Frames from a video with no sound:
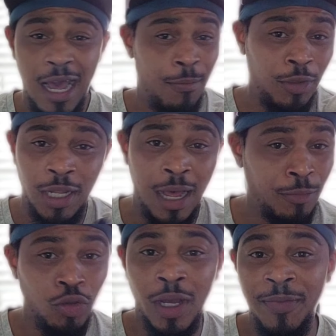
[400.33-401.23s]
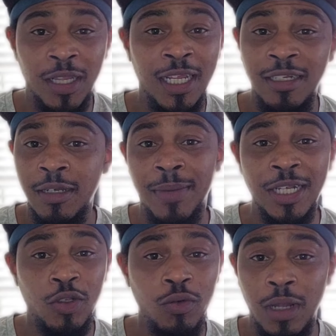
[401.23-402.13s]
I'm gonna, I'm gonna drop the link to
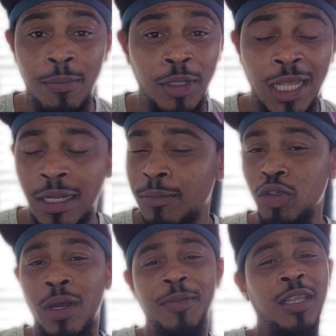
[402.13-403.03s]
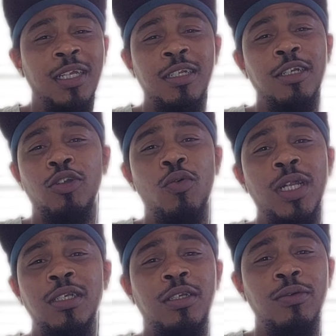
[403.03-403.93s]
my I'm gonna, I'm gonna drop the link to the
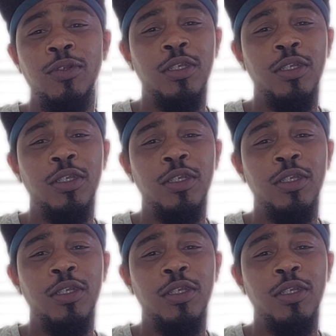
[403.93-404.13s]
Twitch too.